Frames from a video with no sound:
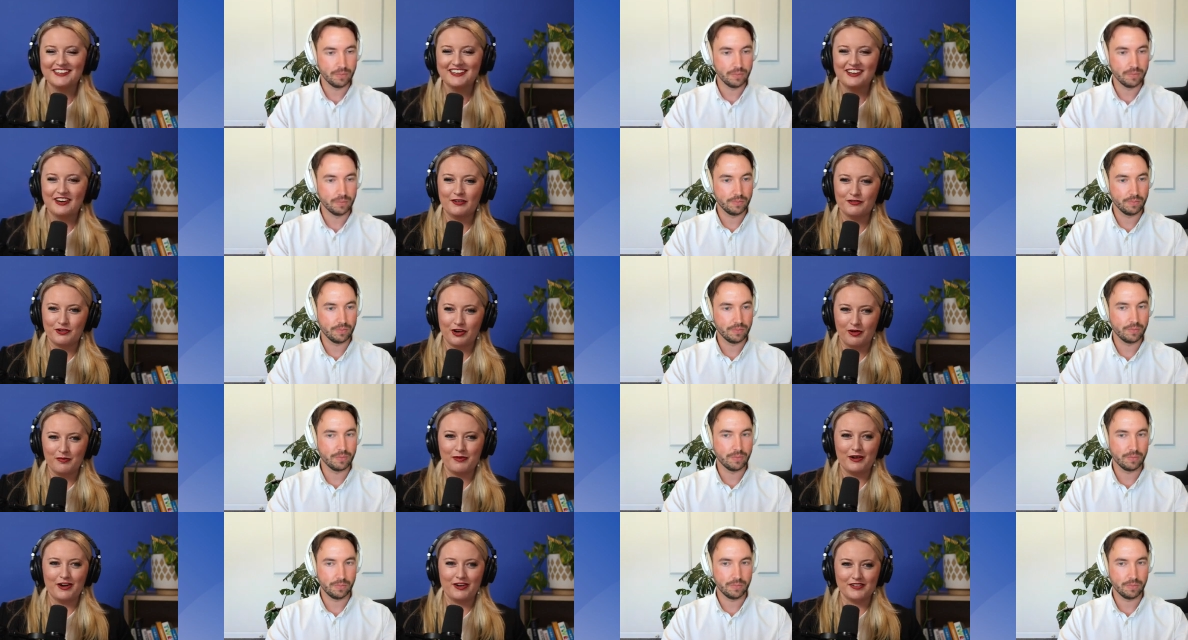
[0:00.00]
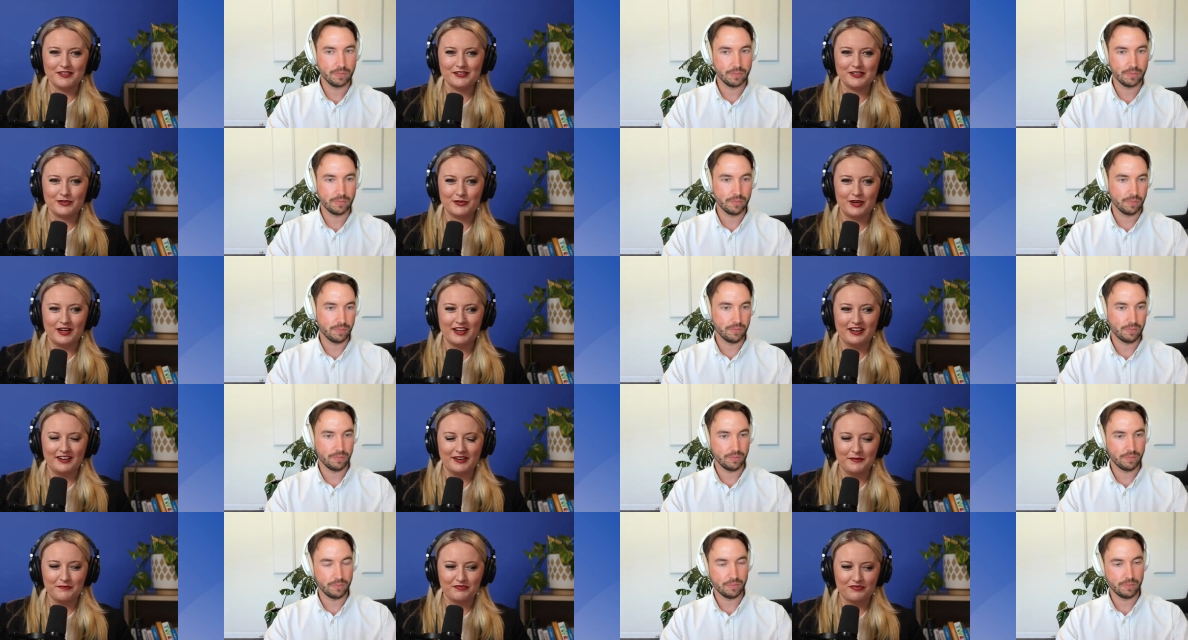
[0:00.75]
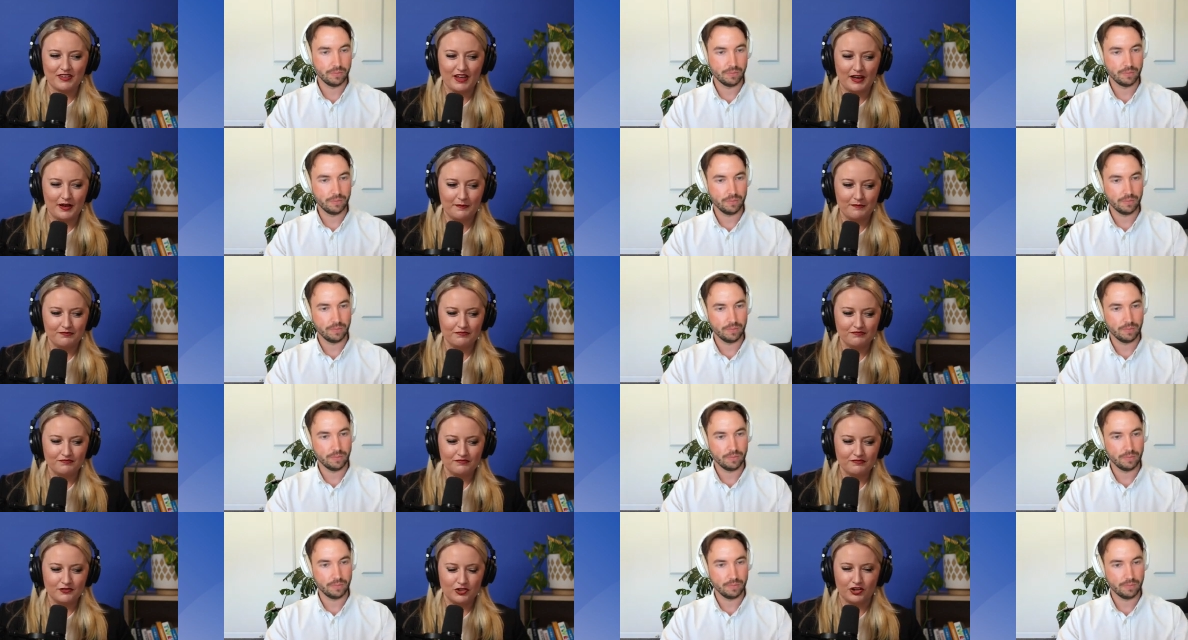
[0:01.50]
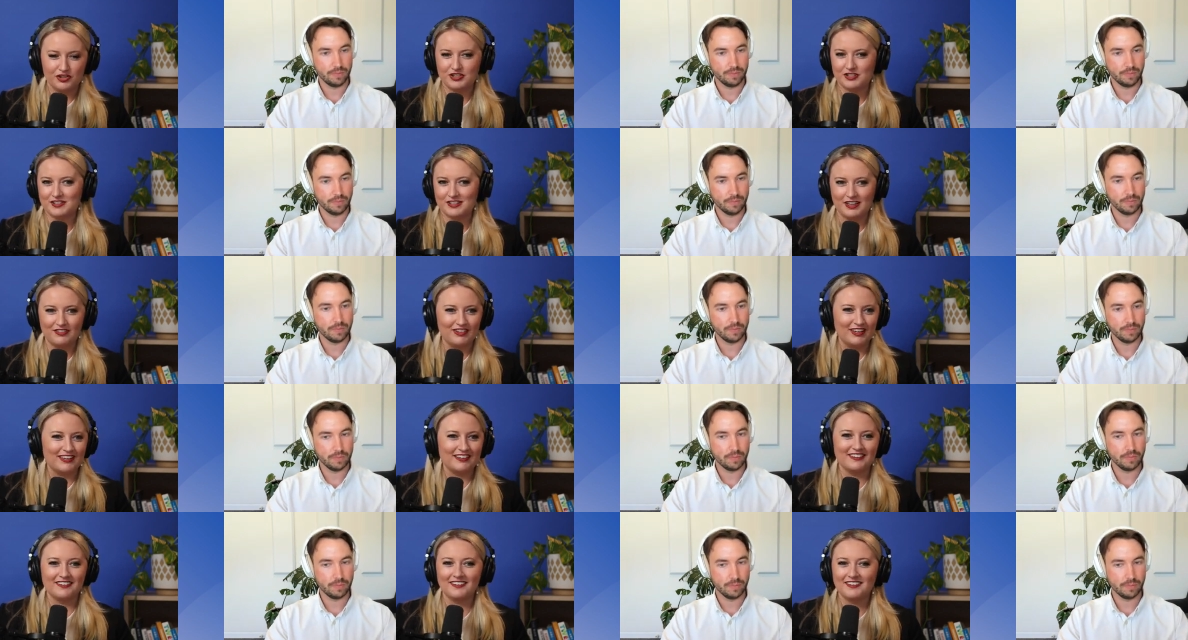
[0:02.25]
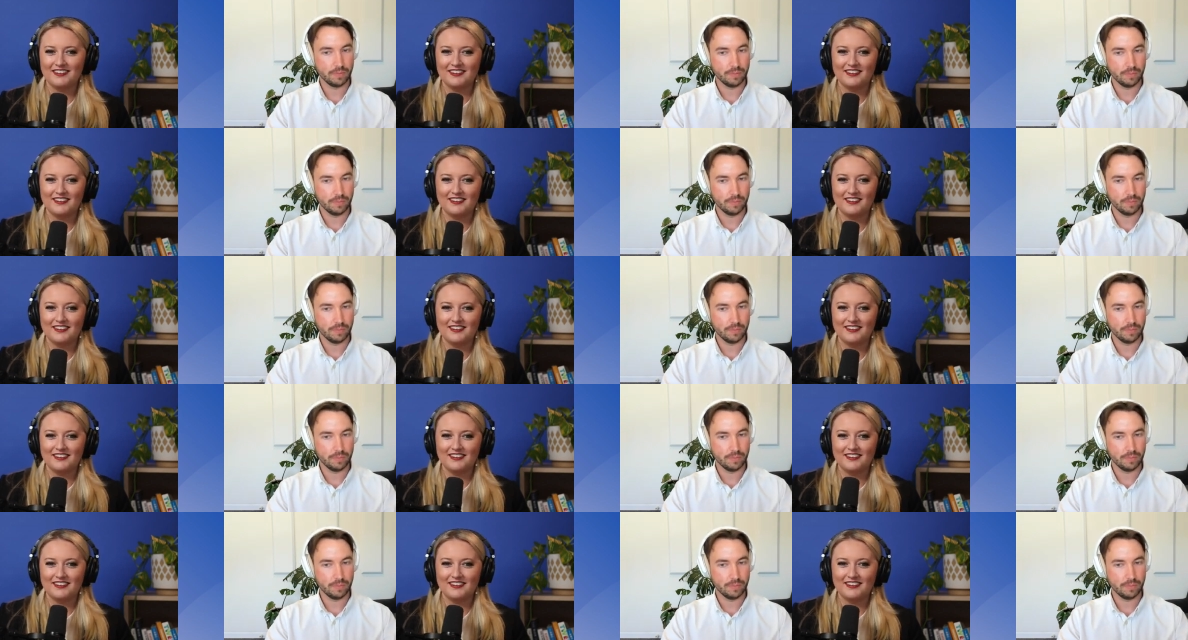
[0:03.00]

Speaker 1: of grandparents who are um, not just giving